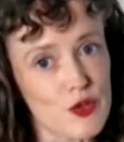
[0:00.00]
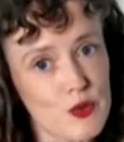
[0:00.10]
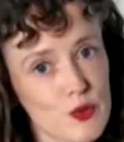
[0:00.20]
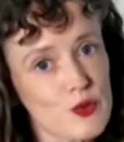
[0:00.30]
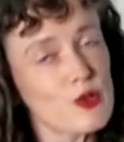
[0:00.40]

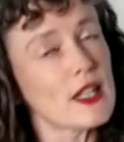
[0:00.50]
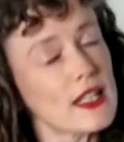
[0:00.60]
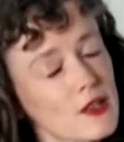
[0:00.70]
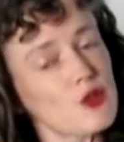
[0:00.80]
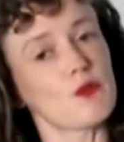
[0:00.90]
do
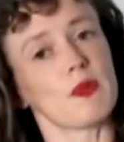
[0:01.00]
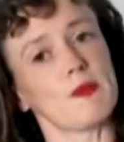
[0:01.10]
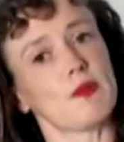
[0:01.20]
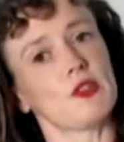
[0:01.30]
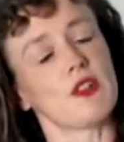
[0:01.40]
counsel
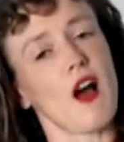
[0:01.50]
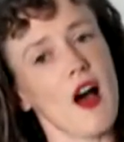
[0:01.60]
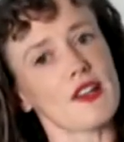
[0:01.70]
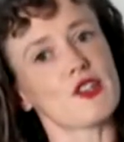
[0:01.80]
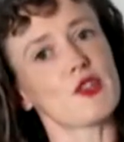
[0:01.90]
people
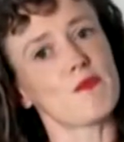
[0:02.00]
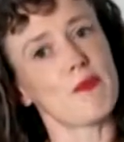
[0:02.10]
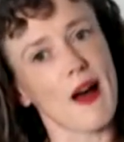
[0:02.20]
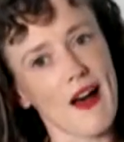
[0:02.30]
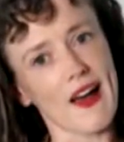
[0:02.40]
not to
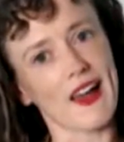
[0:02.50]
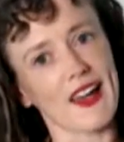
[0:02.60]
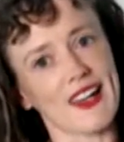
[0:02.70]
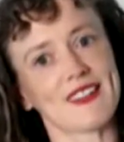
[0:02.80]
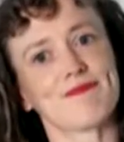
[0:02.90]

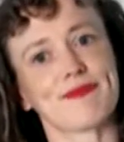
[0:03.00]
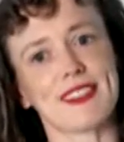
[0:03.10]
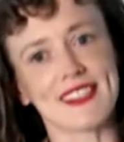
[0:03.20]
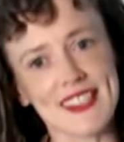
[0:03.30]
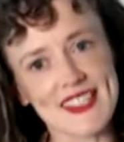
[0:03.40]
buy
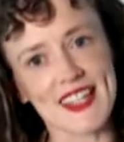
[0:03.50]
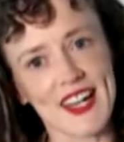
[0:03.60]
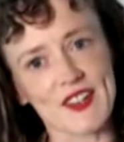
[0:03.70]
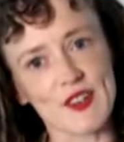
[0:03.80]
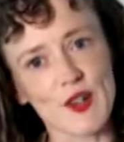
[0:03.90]
the
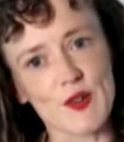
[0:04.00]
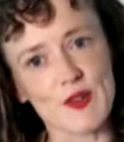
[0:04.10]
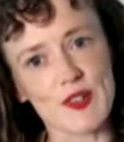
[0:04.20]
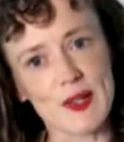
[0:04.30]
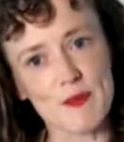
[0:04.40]
discounted
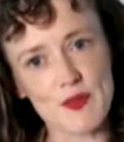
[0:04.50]
overripe